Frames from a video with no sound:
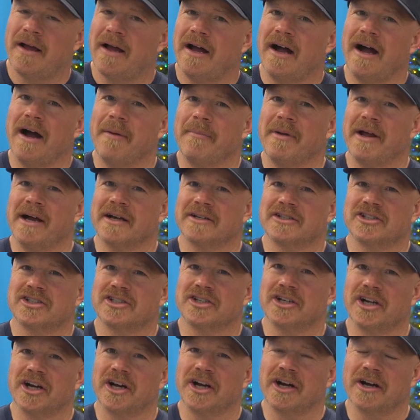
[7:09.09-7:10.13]
I'm not
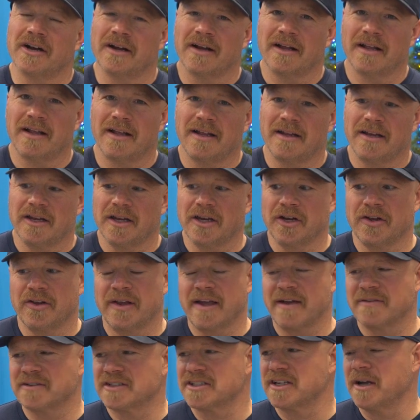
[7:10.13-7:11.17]
sure. You know, you
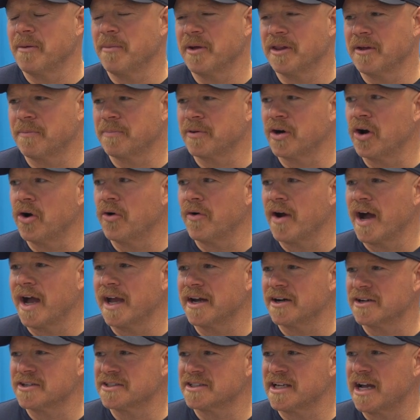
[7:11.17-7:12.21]
have some of the pro
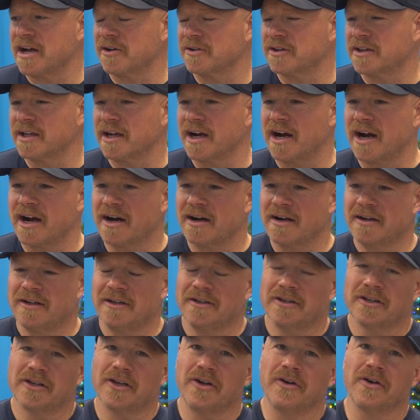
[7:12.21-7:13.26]
riders out
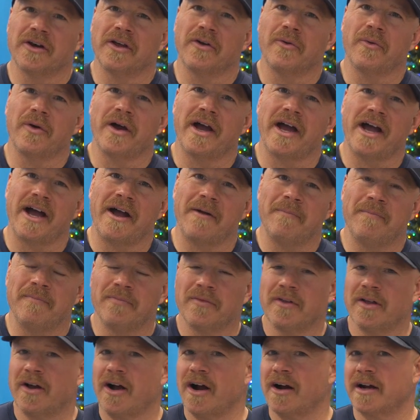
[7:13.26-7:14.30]
there, Cody Webb,
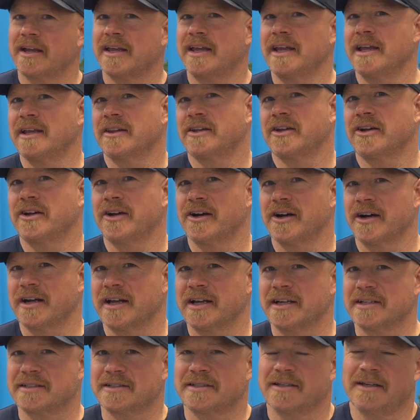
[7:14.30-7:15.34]
our Keith
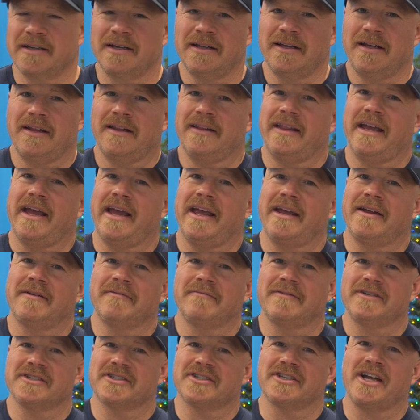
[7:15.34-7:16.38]
Curtis, they
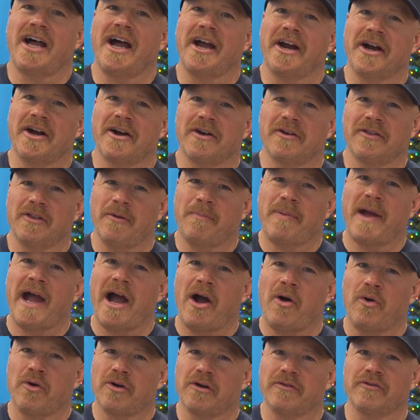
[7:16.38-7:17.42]
desire the
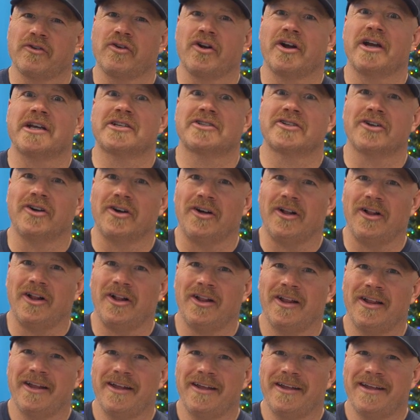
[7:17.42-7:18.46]
power of Grayskull.